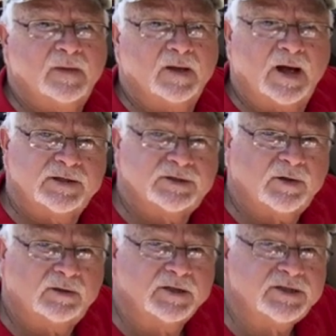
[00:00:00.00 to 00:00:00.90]
I
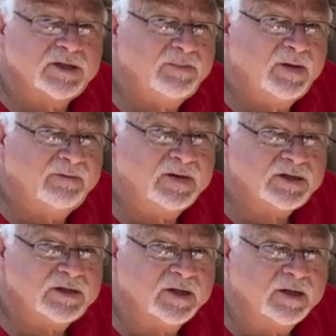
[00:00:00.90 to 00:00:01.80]
installed a
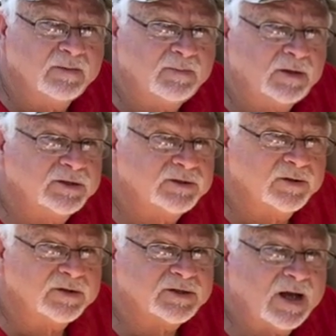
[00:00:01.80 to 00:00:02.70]
CPVC
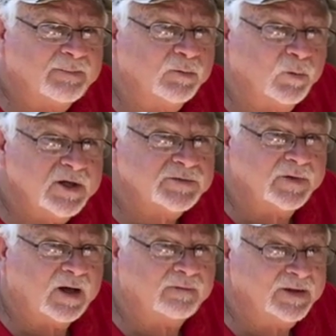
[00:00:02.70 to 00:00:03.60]
multi-turn stop and waste
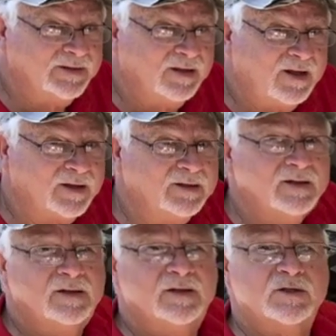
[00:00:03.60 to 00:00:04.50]
valve in line
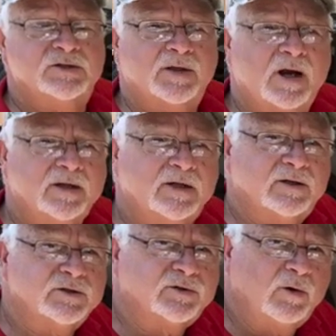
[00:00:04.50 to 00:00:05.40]
so that I can
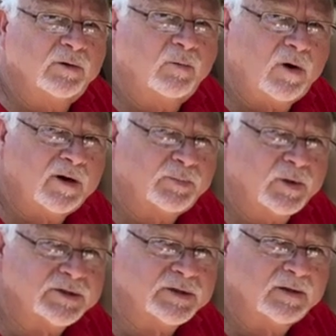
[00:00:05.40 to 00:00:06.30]
control the water
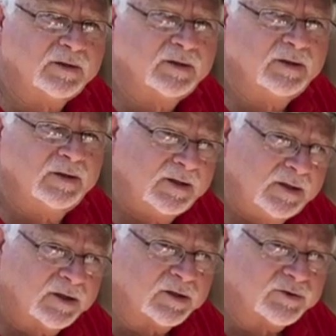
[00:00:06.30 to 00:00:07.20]
pressure.
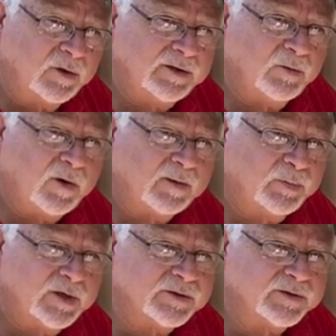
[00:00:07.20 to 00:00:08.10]
Controlling the water
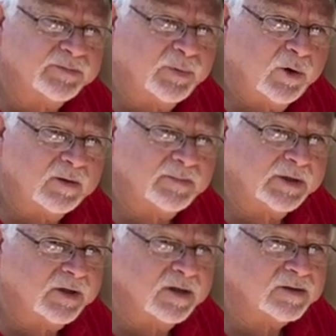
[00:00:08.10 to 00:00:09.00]
pressure is important
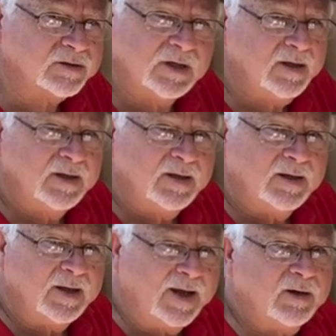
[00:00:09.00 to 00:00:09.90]
because
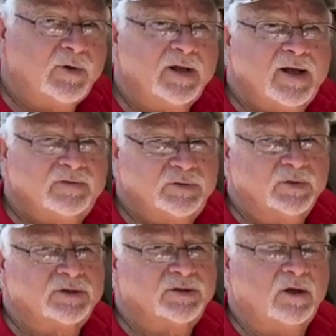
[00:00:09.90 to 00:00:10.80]
I don't want to have to
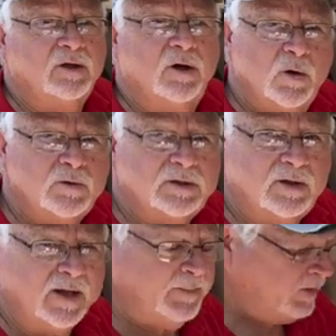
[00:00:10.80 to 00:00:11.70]
install a hose
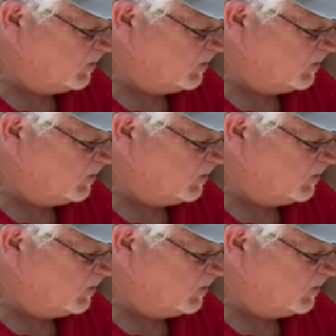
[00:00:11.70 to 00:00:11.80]
clamp